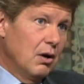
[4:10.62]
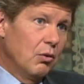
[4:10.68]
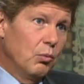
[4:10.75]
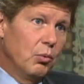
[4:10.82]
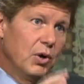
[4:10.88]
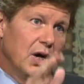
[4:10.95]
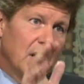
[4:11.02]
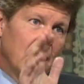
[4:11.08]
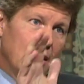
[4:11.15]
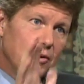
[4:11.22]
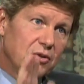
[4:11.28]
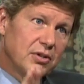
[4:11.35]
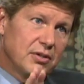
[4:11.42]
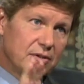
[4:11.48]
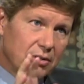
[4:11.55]
We
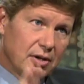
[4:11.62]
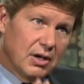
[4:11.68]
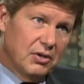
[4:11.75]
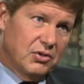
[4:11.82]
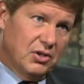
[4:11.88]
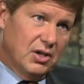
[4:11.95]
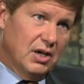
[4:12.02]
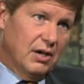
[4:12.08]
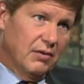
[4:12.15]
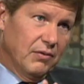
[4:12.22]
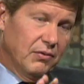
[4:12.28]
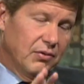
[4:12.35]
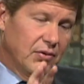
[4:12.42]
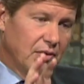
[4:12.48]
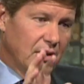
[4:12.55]
understood
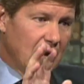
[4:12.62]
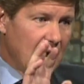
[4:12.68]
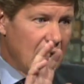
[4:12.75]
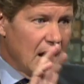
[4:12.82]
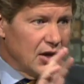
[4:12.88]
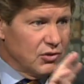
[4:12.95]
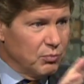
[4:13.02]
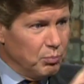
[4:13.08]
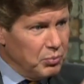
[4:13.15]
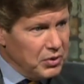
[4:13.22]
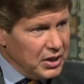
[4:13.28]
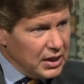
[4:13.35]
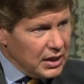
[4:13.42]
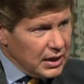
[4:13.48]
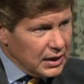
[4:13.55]
ourselves as
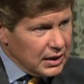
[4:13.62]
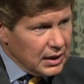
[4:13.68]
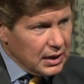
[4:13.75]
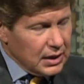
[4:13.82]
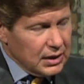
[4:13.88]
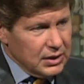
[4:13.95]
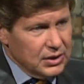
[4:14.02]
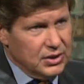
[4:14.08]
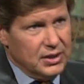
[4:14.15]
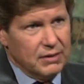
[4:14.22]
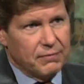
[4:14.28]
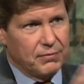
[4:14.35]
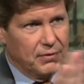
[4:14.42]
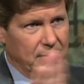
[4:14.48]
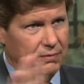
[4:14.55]
being
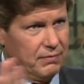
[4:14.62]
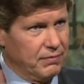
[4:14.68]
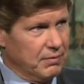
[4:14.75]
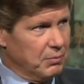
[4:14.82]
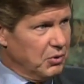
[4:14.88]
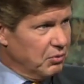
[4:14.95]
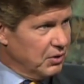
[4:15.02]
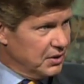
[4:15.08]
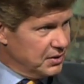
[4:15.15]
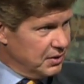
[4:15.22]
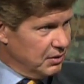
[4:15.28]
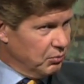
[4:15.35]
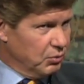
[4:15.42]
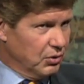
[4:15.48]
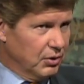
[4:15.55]
different from the rest
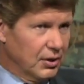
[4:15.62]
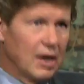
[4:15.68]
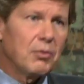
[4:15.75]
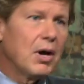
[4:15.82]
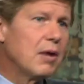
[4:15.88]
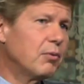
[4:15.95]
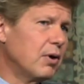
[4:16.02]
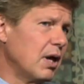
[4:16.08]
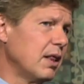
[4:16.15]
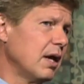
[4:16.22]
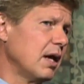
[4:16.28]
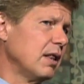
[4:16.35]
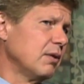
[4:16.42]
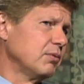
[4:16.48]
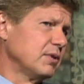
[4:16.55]
of the world,
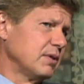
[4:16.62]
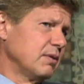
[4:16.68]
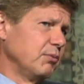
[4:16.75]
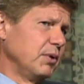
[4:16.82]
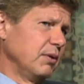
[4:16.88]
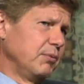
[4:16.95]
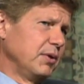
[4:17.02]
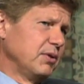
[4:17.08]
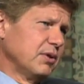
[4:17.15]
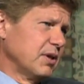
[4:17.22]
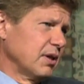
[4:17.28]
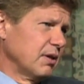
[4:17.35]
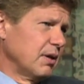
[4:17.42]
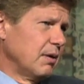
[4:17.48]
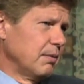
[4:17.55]
and there was we took
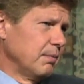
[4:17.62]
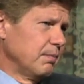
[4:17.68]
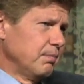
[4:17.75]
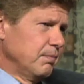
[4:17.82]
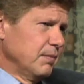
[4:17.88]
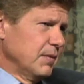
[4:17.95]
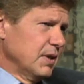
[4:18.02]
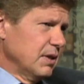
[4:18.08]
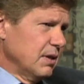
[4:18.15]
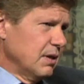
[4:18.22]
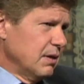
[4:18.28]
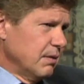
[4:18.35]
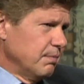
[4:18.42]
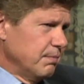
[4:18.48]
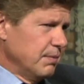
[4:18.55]
a
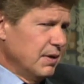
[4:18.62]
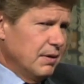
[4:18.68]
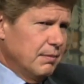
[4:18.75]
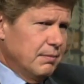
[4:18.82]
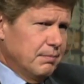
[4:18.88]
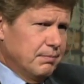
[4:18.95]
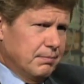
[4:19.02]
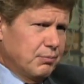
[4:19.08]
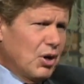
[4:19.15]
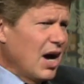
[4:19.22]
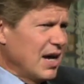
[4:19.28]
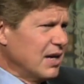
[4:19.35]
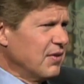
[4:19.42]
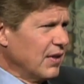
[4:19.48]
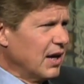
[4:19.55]

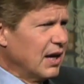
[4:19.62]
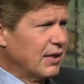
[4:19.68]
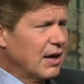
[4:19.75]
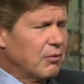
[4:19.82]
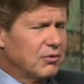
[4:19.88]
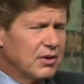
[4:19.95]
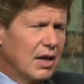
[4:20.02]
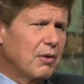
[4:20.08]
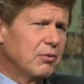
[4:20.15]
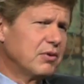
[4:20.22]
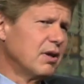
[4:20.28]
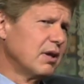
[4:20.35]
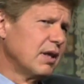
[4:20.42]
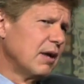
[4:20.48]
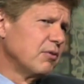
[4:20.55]
pride in that. That
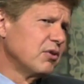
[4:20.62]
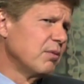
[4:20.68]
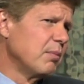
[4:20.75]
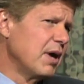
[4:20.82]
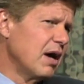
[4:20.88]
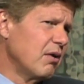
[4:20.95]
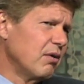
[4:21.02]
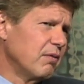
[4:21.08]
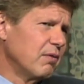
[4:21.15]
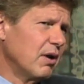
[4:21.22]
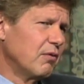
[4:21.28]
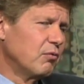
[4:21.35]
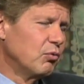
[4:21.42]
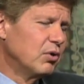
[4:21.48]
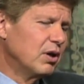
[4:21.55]
was a matter
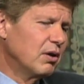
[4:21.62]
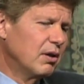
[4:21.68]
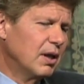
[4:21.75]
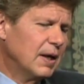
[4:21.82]
of real